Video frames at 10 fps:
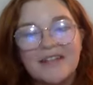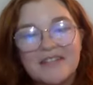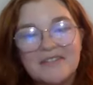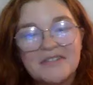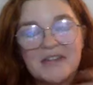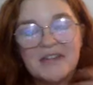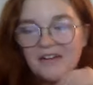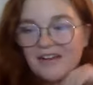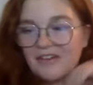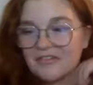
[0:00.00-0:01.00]
ideal
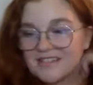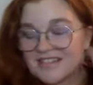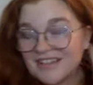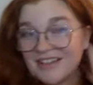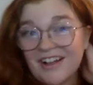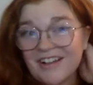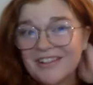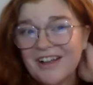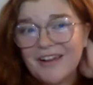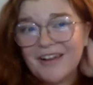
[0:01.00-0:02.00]
scenarios, a
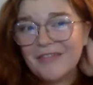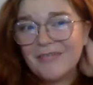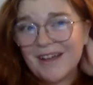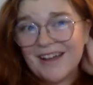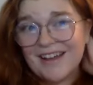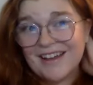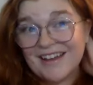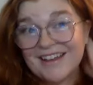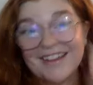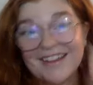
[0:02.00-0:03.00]
lot of my